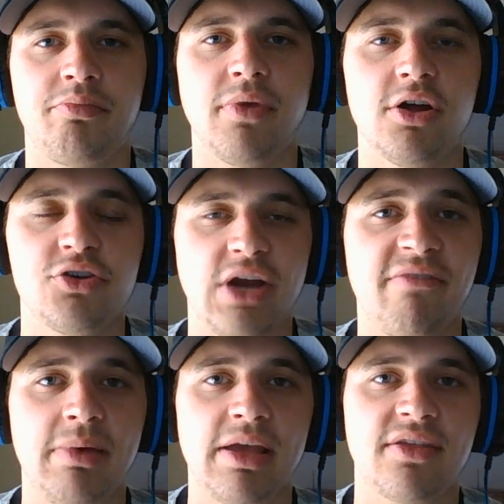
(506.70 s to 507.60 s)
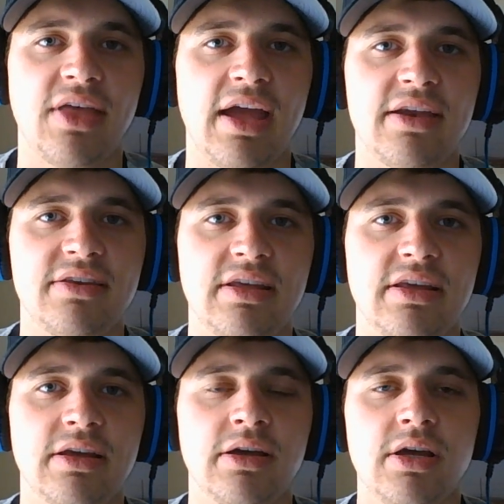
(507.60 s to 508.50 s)
the draft pick that
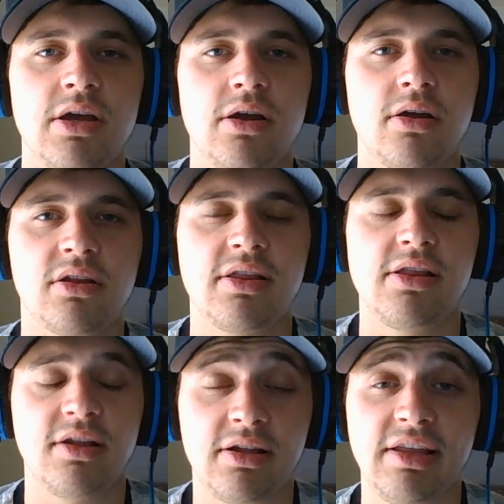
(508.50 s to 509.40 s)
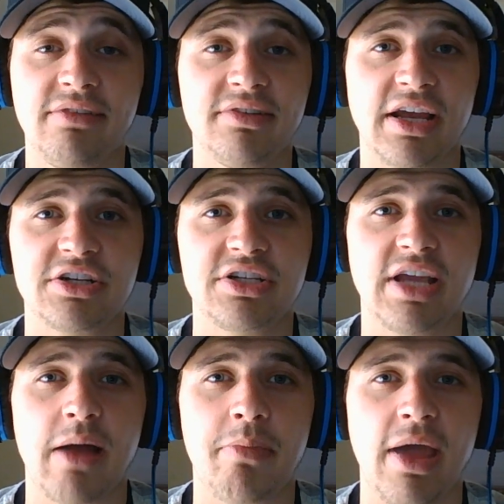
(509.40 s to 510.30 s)
the Cleveland actually
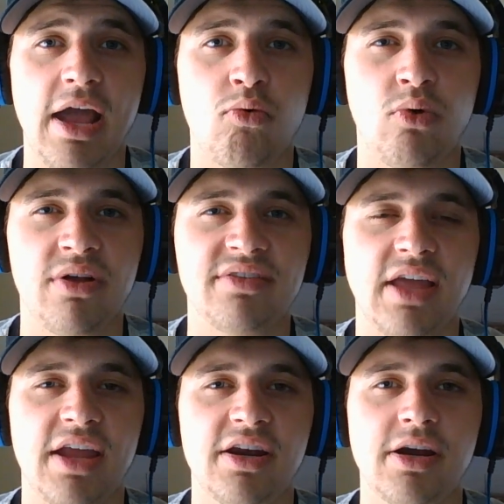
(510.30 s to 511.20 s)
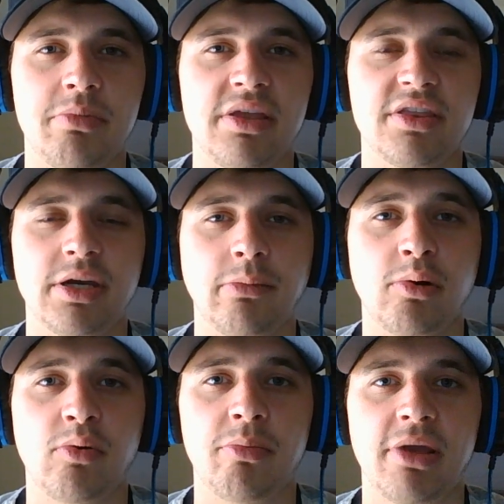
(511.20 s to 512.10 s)
got back ended up being the number
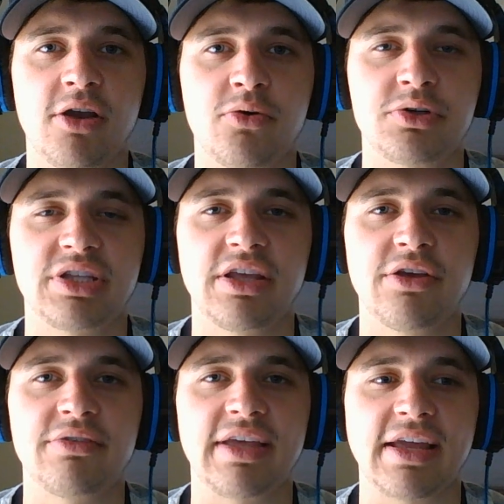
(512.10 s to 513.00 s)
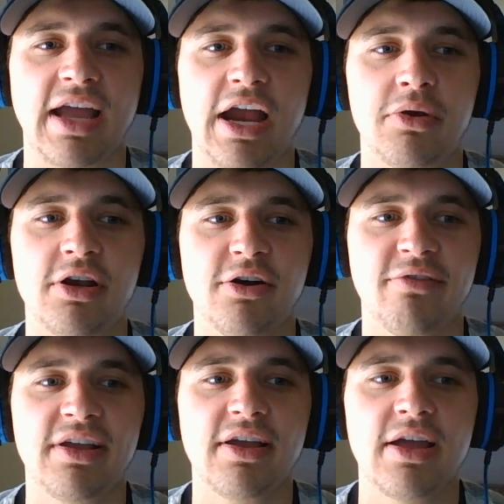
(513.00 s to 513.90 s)
one pick, which they used to get Kyrie
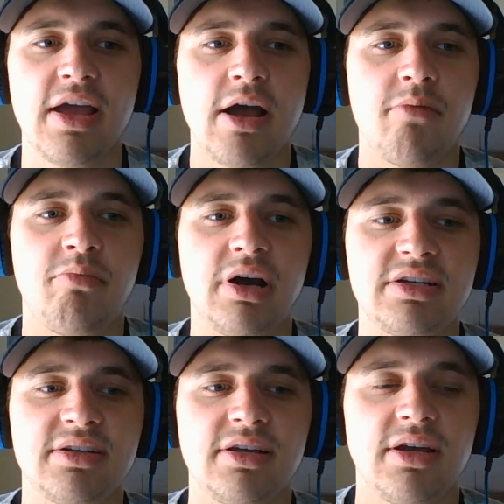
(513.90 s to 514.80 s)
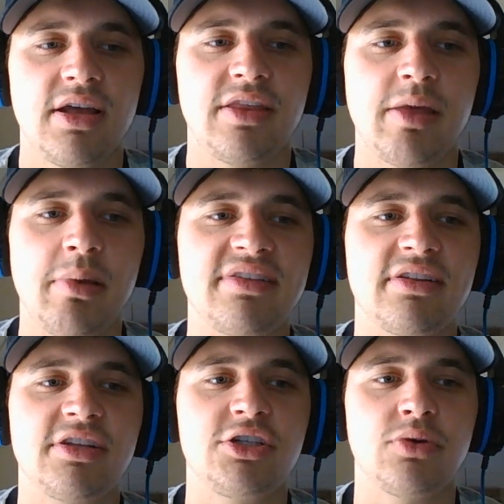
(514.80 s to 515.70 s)
Irving. But they
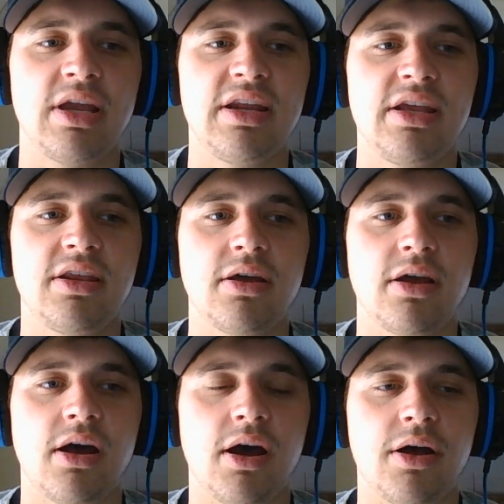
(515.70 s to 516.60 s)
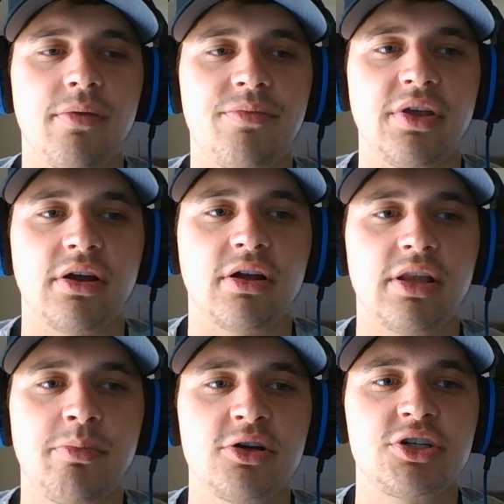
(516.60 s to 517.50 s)
basically traded, the
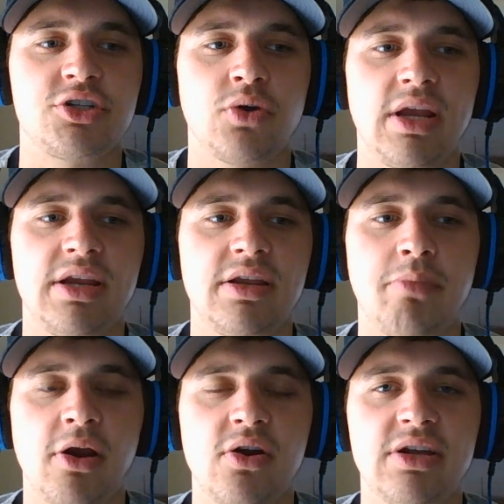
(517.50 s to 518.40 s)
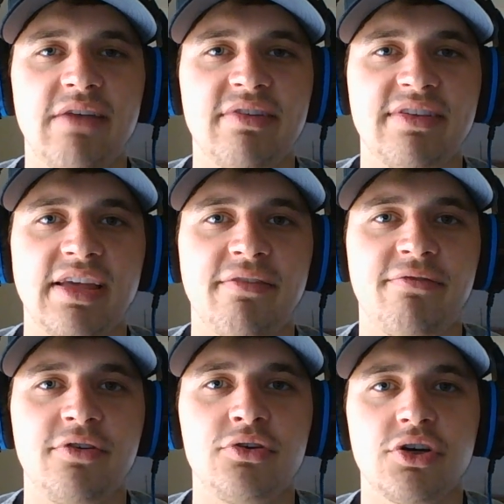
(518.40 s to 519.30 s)
Clippers traded Baron Davis and
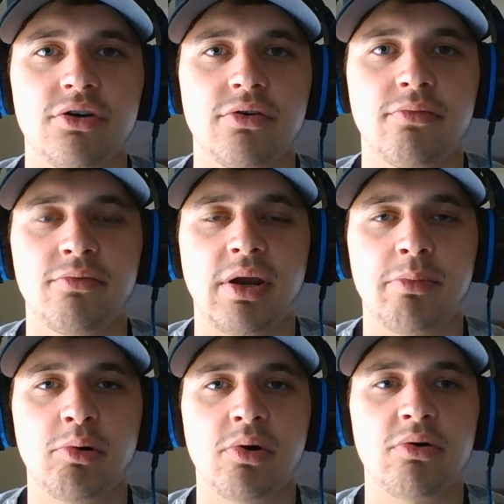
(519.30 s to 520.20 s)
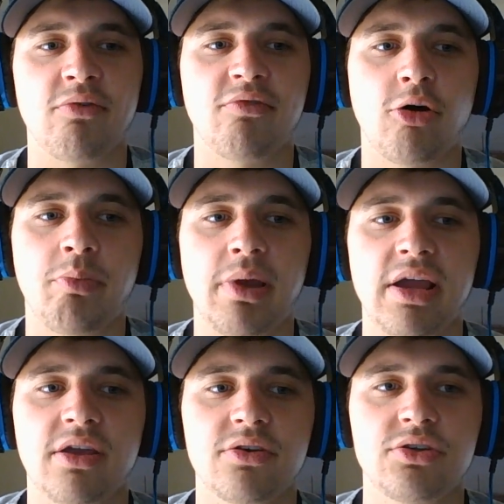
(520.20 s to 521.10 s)
future number one overall
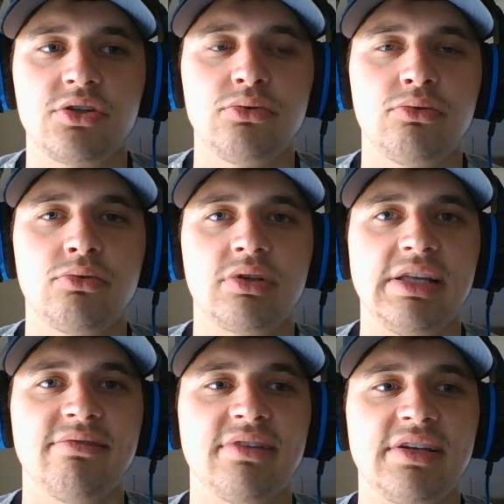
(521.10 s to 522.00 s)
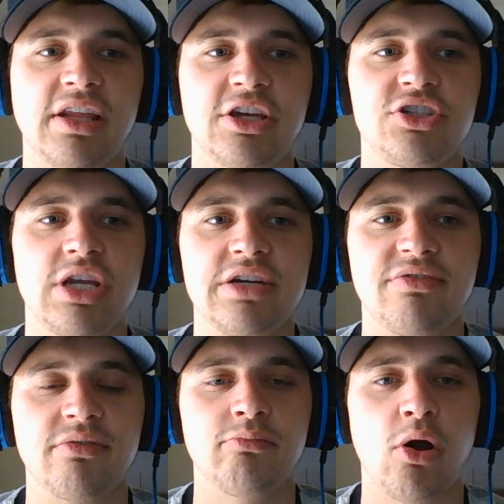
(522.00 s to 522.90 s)
pick to Cleveland in exchange
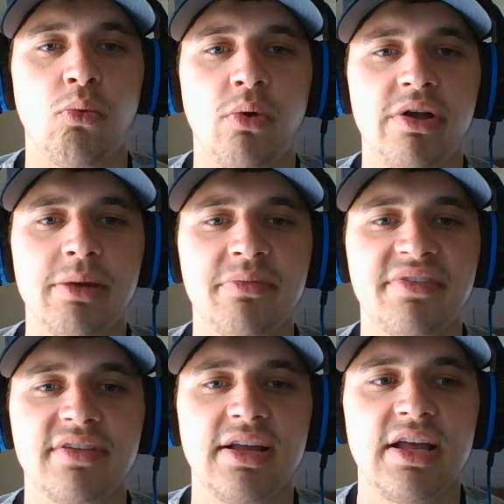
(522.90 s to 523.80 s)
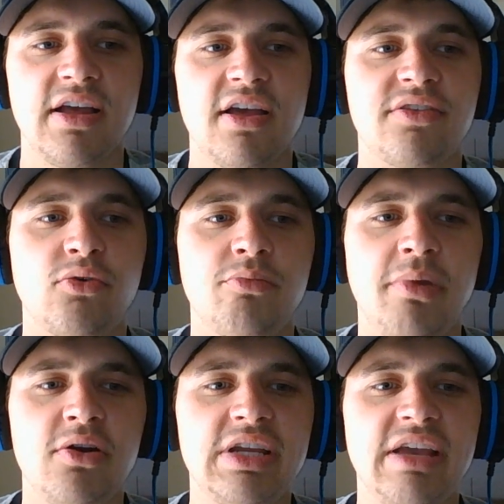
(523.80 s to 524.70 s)
for Mo Williams. So when
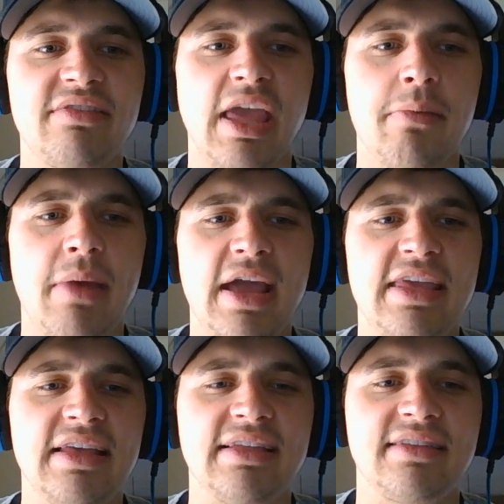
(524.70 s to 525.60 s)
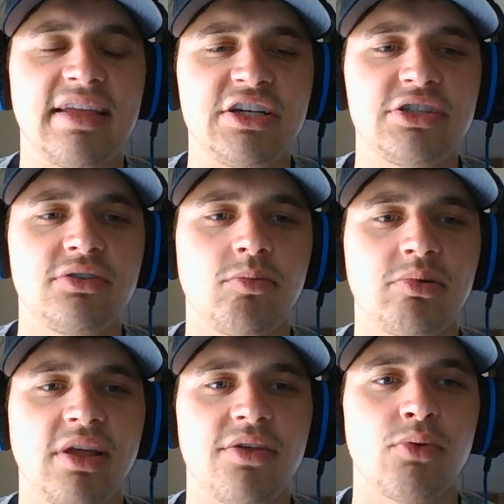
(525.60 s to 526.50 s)
Baron Davis came back, he essentially
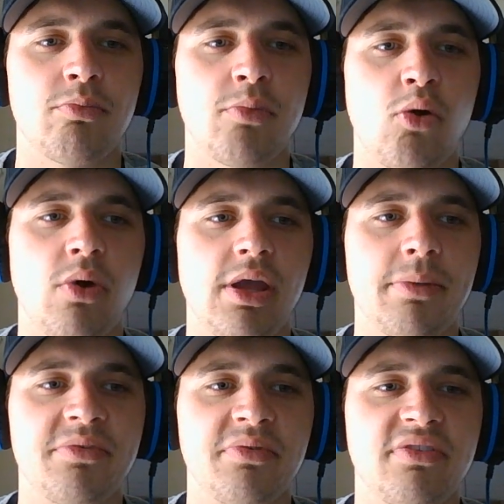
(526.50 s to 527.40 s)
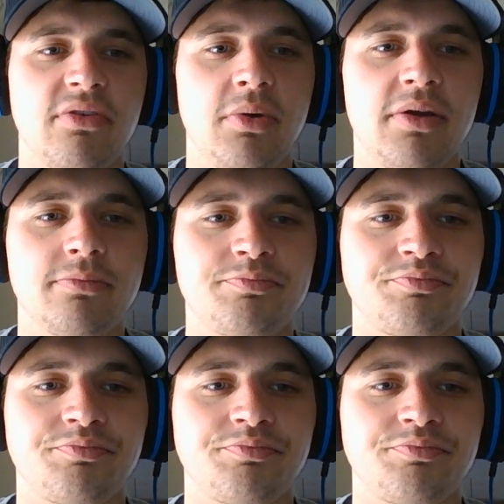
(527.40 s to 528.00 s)
replaced what Mo Williams was doing.